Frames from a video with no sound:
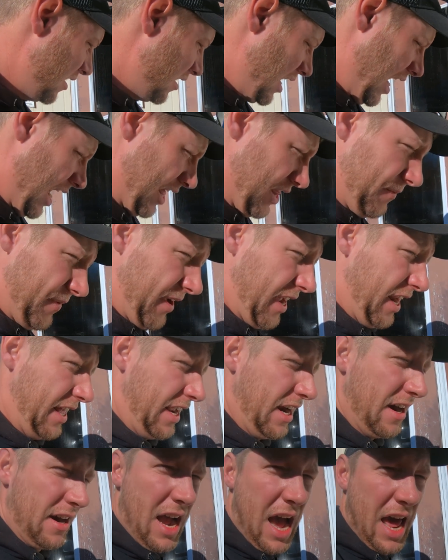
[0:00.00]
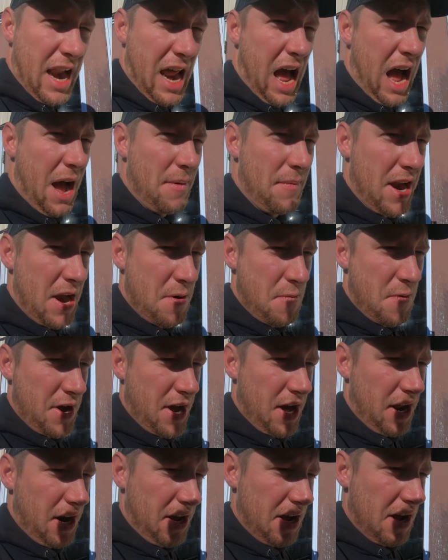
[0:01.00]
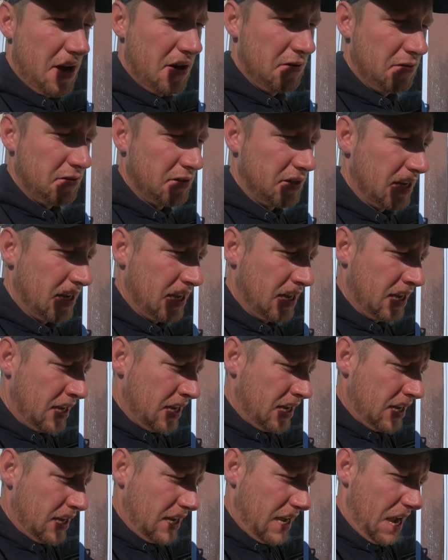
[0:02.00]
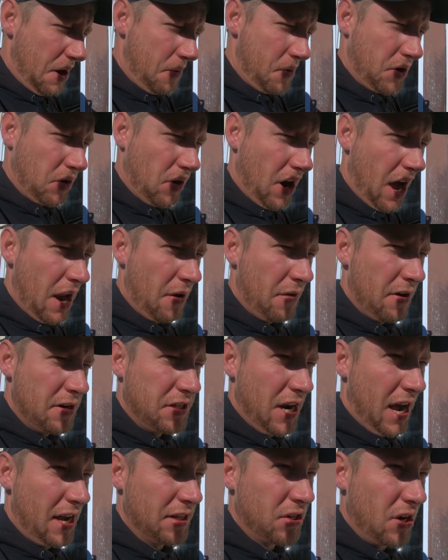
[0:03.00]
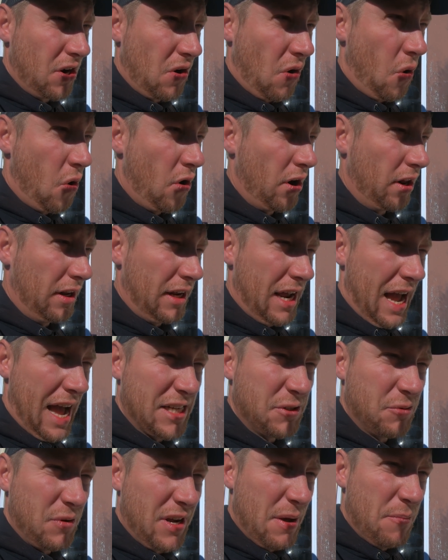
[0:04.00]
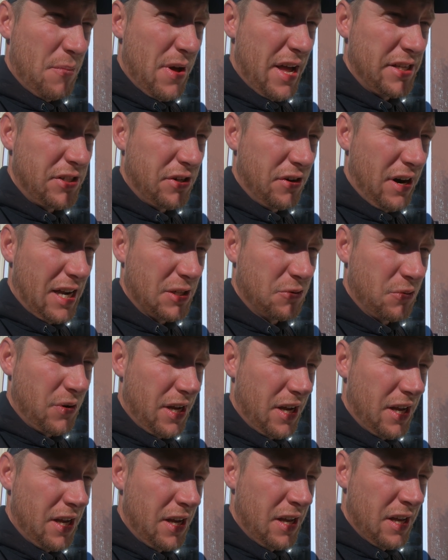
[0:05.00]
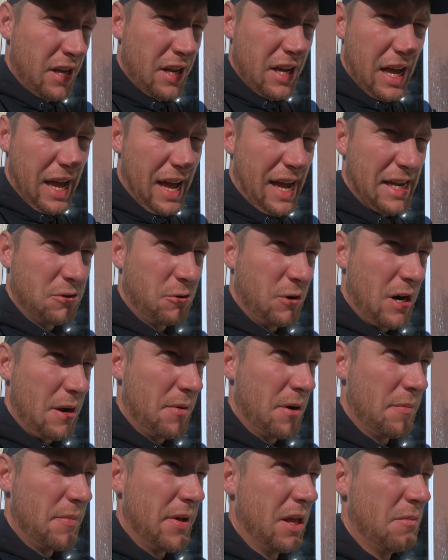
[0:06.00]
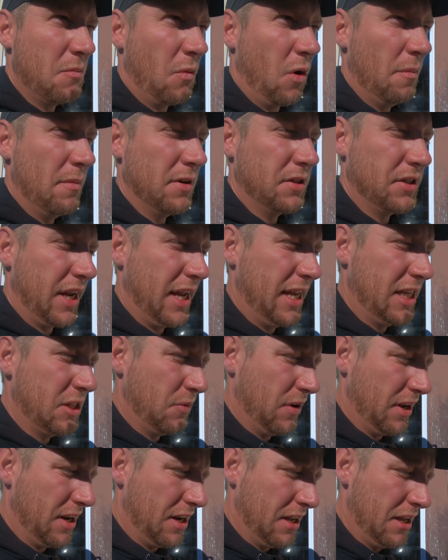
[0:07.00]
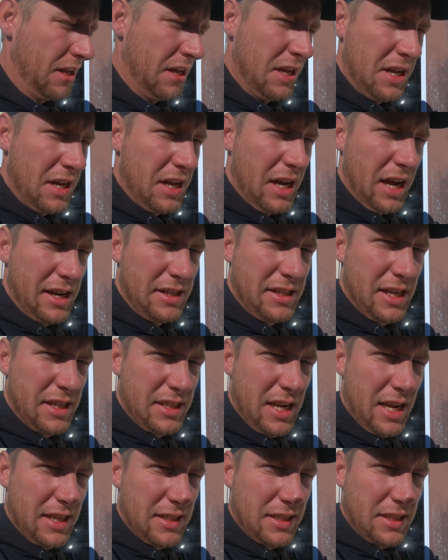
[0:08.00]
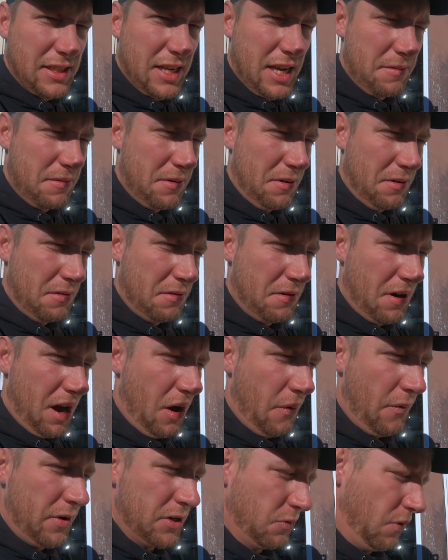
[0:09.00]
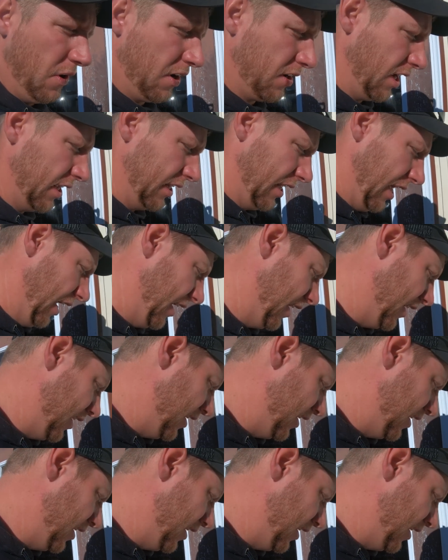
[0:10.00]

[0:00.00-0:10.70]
at the beginning of the year kind of how many we're going to use, and we try to adjust it accordingly as we get busier, as we're able to build more machines. But it just doesn't seem to always work like that.